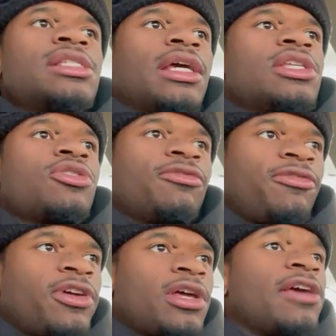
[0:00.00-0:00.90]
Like it's gonna
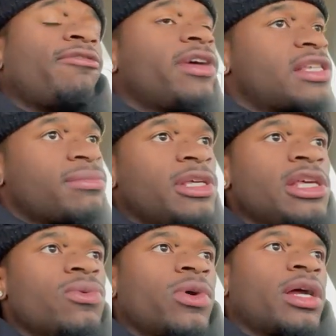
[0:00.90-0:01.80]
fit. It fits
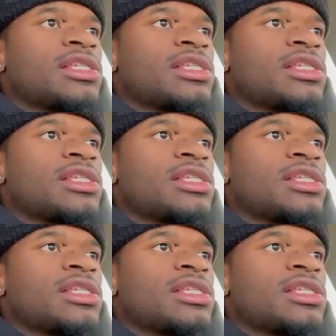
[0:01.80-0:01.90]
me. One,